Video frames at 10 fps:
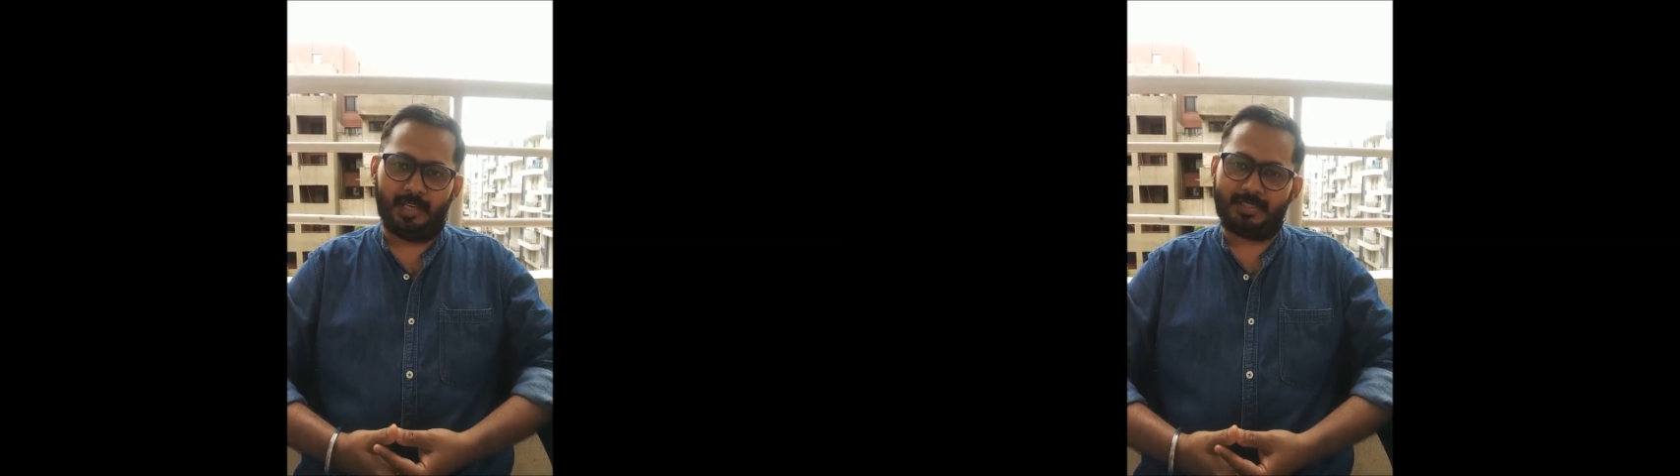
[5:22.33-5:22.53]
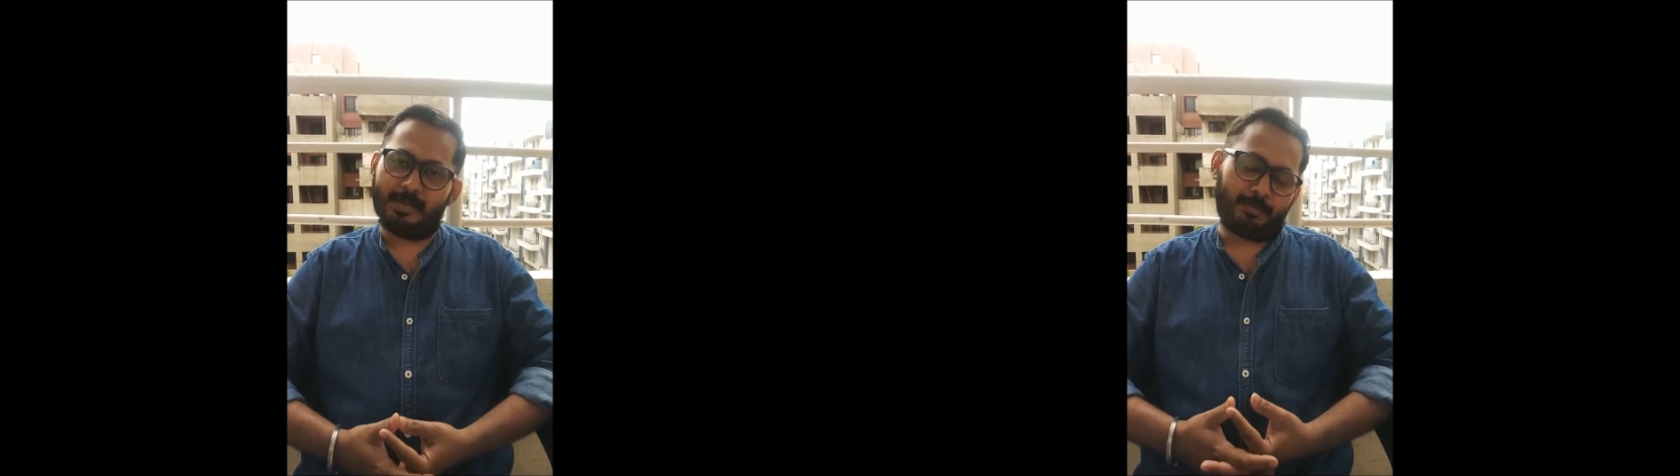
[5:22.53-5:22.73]

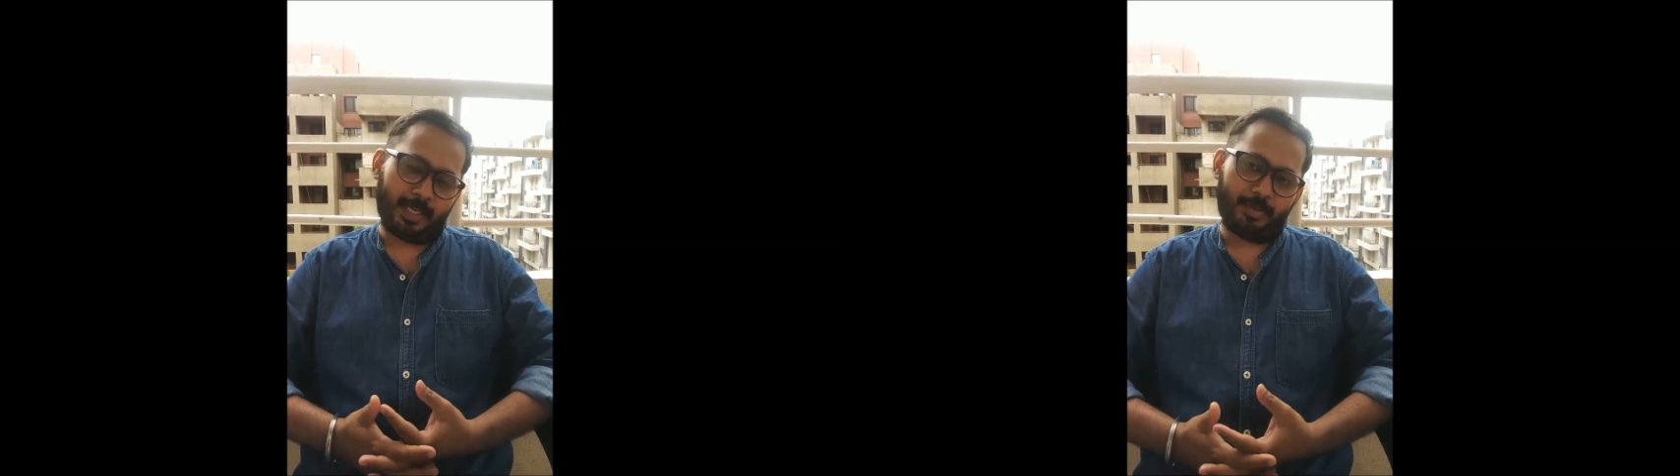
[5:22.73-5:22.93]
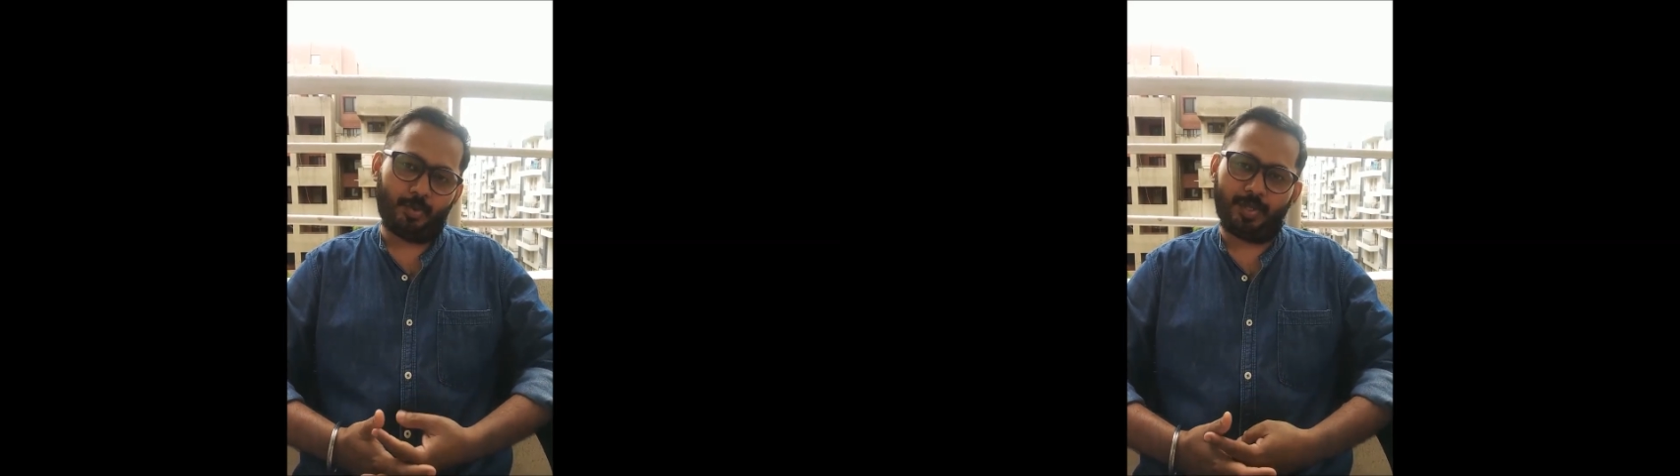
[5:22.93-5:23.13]

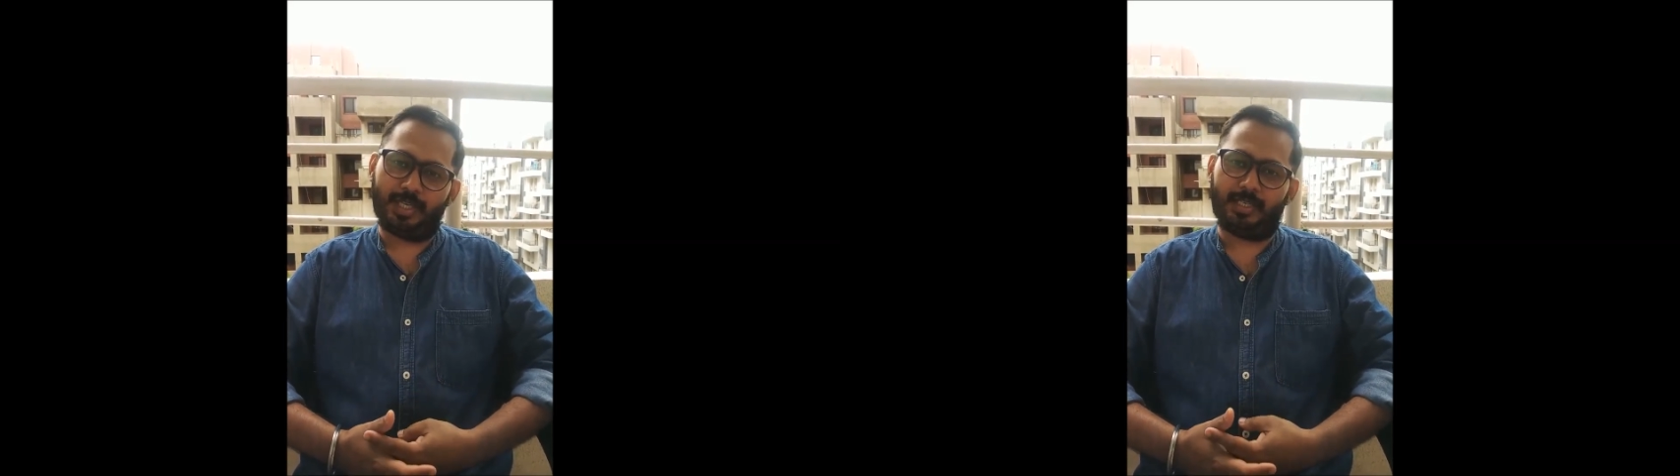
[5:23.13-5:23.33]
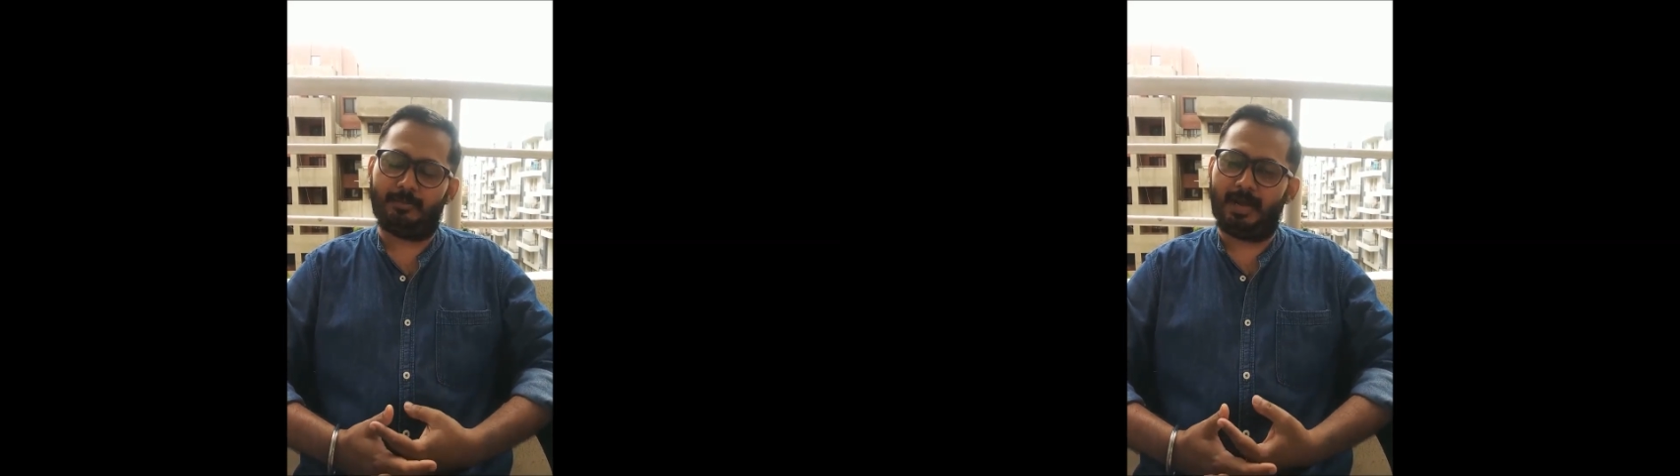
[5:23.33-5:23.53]
Simply
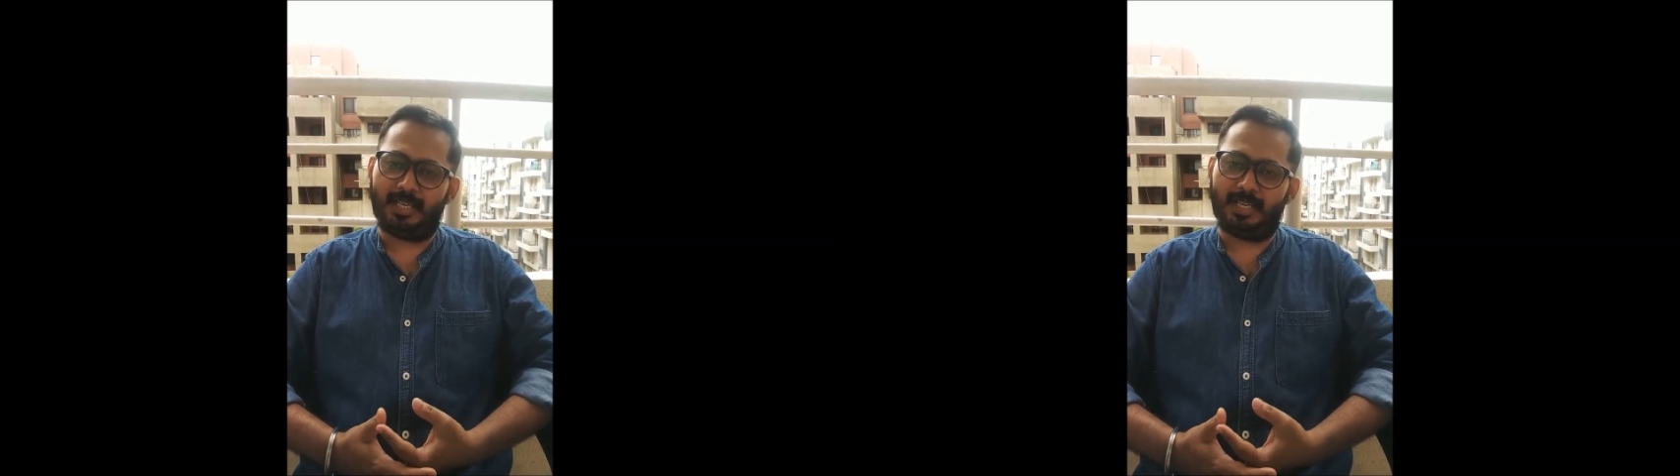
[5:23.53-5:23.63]
doing